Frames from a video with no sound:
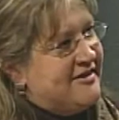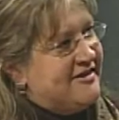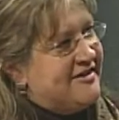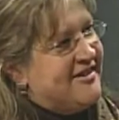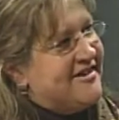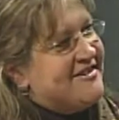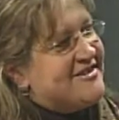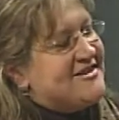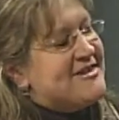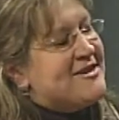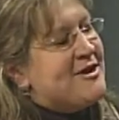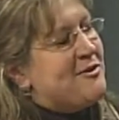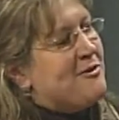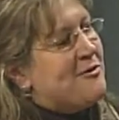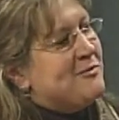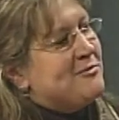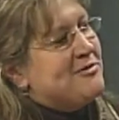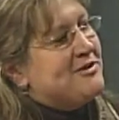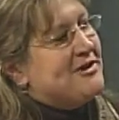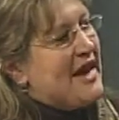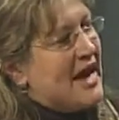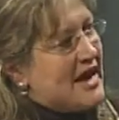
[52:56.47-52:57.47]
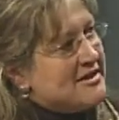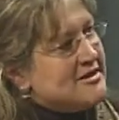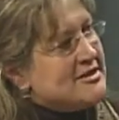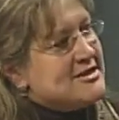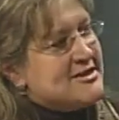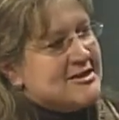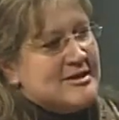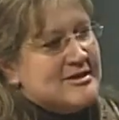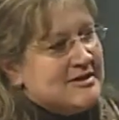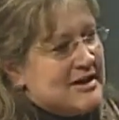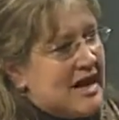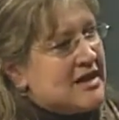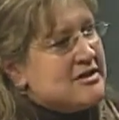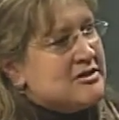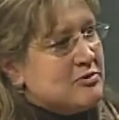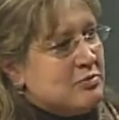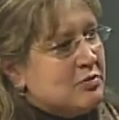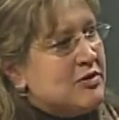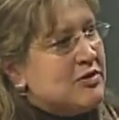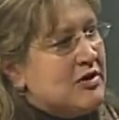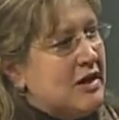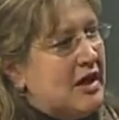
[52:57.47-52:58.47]
So that's, that's
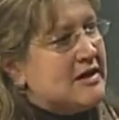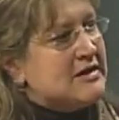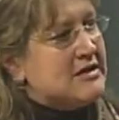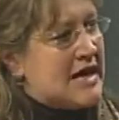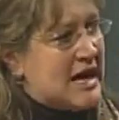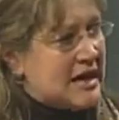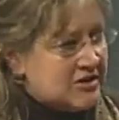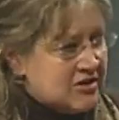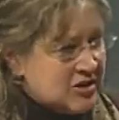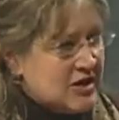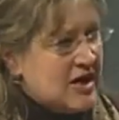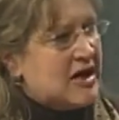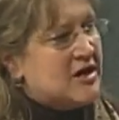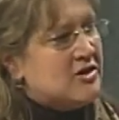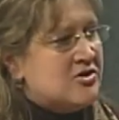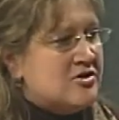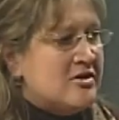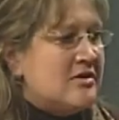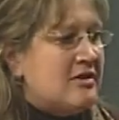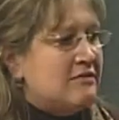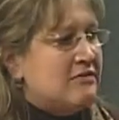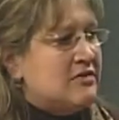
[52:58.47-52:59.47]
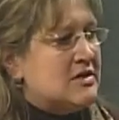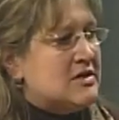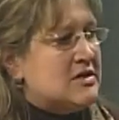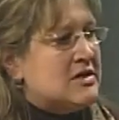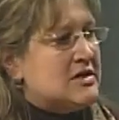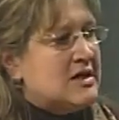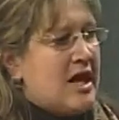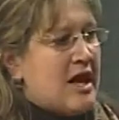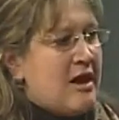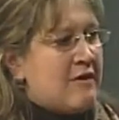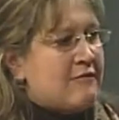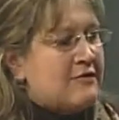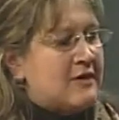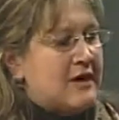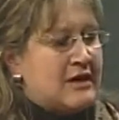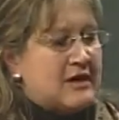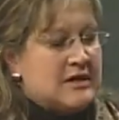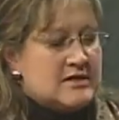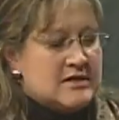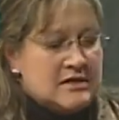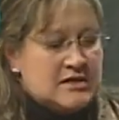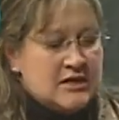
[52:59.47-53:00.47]
really, it's education of the staff, and
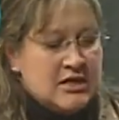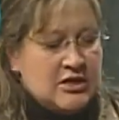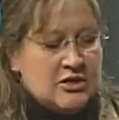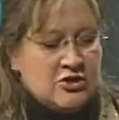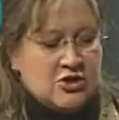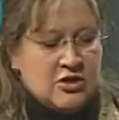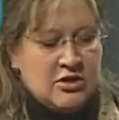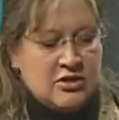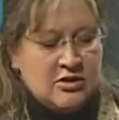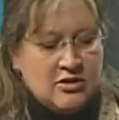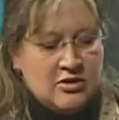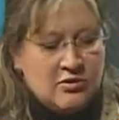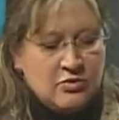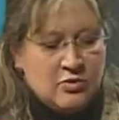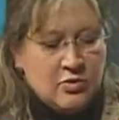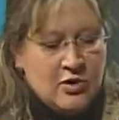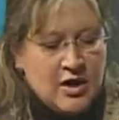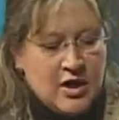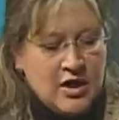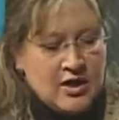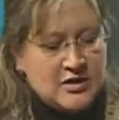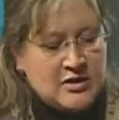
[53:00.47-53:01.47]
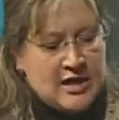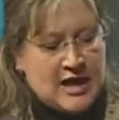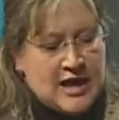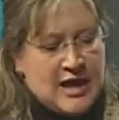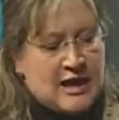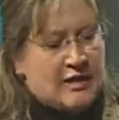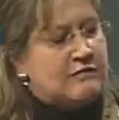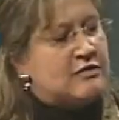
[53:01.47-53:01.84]
it's teaching you to have